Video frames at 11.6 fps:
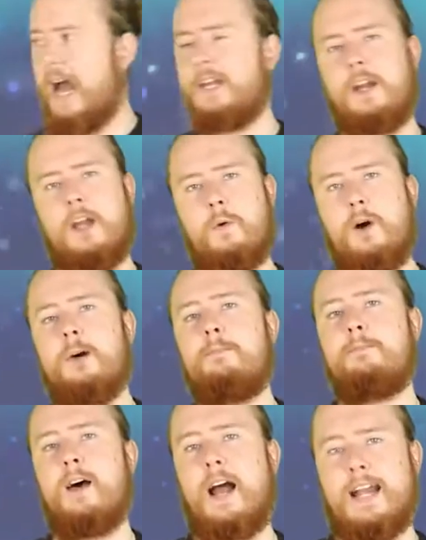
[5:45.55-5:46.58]
And you know what?
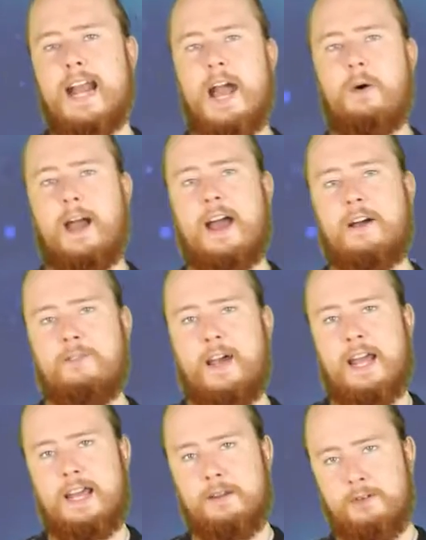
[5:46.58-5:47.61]
I now have
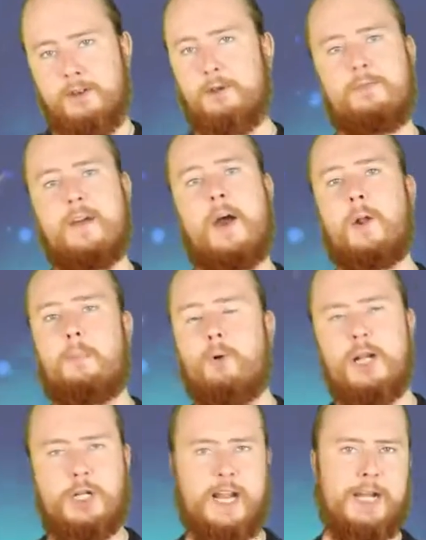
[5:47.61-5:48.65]
a newfound
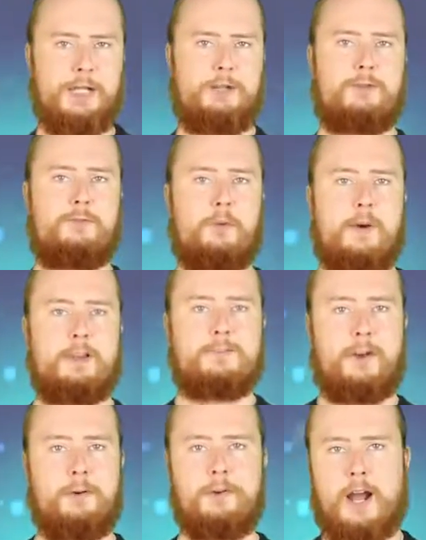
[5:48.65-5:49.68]
appreciation for my
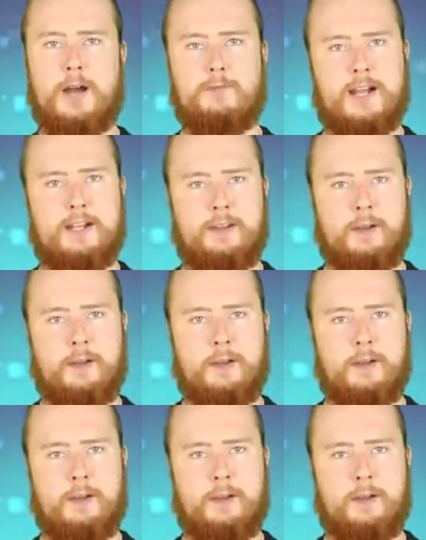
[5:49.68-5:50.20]
phone, I really